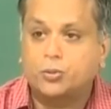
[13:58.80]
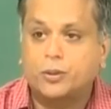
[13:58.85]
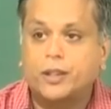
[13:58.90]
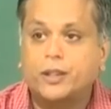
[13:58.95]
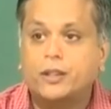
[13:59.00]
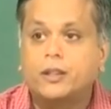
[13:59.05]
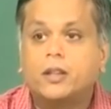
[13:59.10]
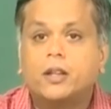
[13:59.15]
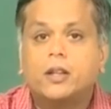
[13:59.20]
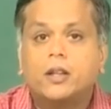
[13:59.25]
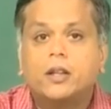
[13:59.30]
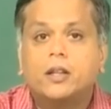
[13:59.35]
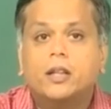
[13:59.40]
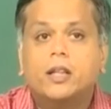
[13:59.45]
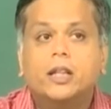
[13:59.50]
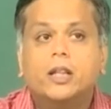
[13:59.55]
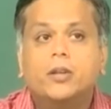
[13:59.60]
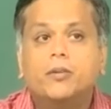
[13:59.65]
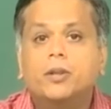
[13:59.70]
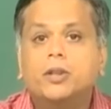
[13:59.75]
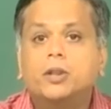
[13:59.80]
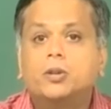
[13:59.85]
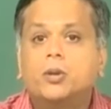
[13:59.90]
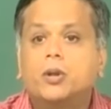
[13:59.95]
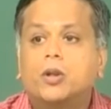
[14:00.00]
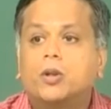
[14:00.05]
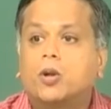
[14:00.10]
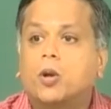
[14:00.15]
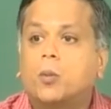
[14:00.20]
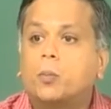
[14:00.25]
where
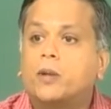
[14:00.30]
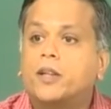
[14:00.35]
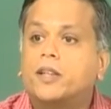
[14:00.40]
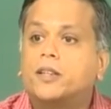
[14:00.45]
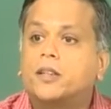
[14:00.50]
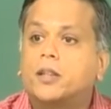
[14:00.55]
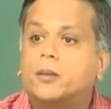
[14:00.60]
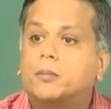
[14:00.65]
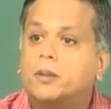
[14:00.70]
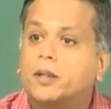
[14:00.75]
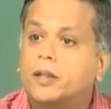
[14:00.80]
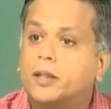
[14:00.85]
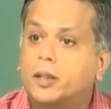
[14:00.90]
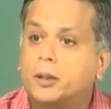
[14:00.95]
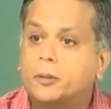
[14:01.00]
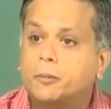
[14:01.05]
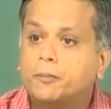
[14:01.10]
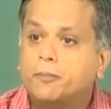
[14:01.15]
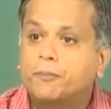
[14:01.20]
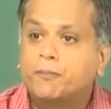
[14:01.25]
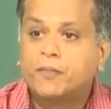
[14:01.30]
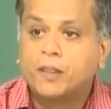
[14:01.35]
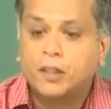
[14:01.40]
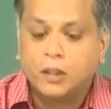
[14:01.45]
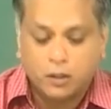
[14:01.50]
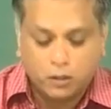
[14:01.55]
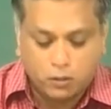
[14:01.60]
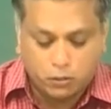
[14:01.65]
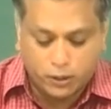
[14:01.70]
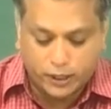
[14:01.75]
individual droplets are burning.
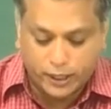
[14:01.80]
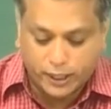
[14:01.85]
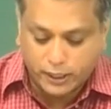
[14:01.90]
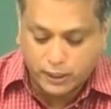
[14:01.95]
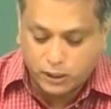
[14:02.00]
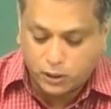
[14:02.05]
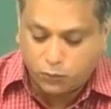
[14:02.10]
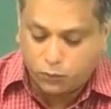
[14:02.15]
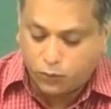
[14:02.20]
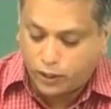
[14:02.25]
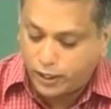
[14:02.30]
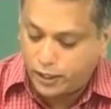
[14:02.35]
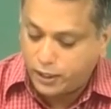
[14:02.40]
Whereas, if I